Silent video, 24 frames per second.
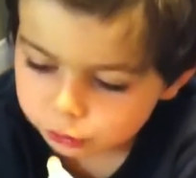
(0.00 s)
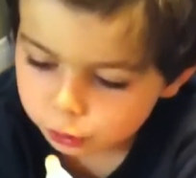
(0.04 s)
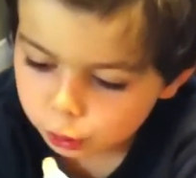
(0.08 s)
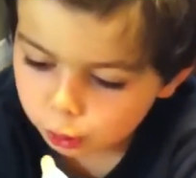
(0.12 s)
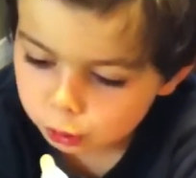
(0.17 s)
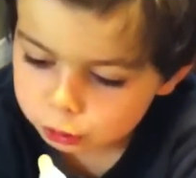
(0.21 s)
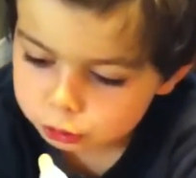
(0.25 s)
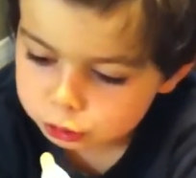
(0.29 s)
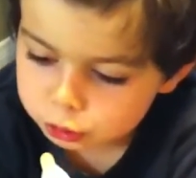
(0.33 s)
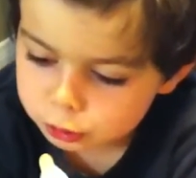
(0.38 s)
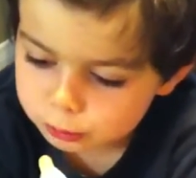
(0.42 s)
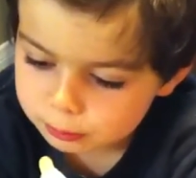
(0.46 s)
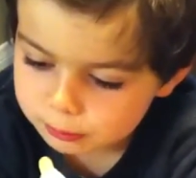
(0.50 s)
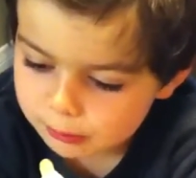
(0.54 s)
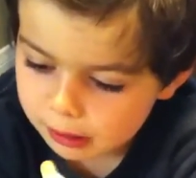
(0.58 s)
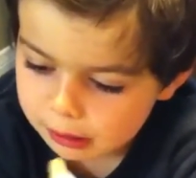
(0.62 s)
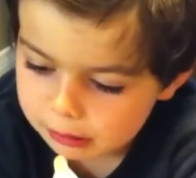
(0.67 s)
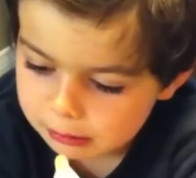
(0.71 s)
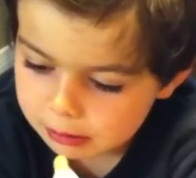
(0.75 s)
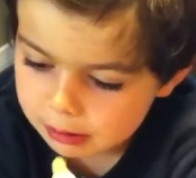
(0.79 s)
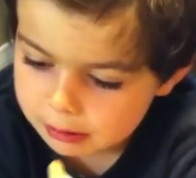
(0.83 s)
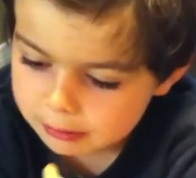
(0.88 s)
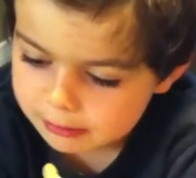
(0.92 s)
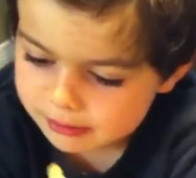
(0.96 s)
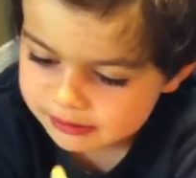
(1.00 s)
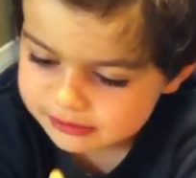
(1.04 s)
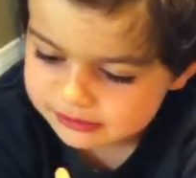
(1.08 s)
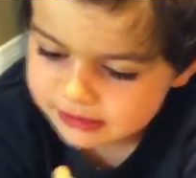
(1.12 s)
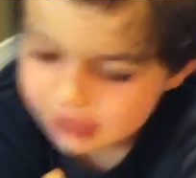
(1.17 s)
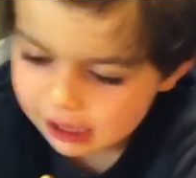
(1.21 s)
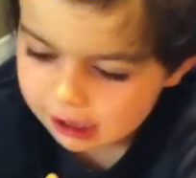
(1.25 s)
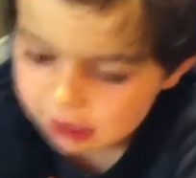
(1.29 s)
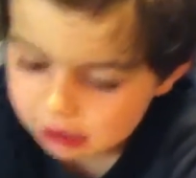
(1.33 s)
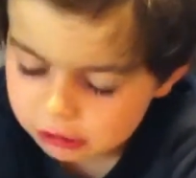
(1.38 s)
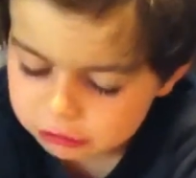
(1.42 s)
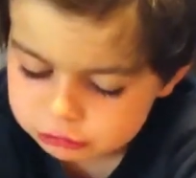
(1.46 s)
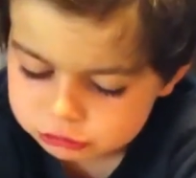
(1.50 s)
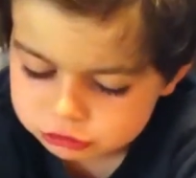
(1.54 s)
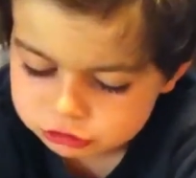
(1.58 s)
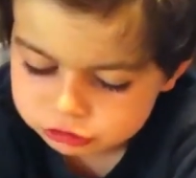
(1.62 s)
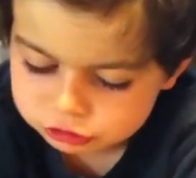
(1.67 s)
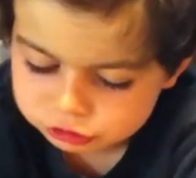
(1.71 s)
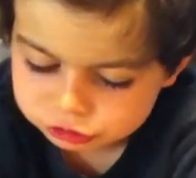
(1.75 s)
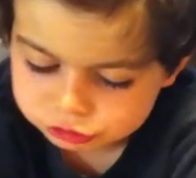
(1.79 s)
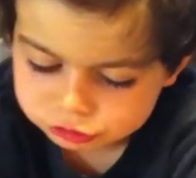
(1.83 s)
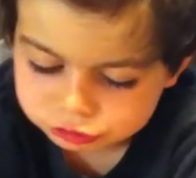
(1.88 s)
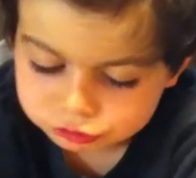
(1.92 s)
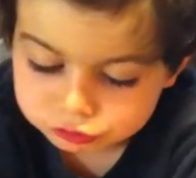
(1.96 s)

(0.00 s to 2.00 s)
Go to Mommy's house.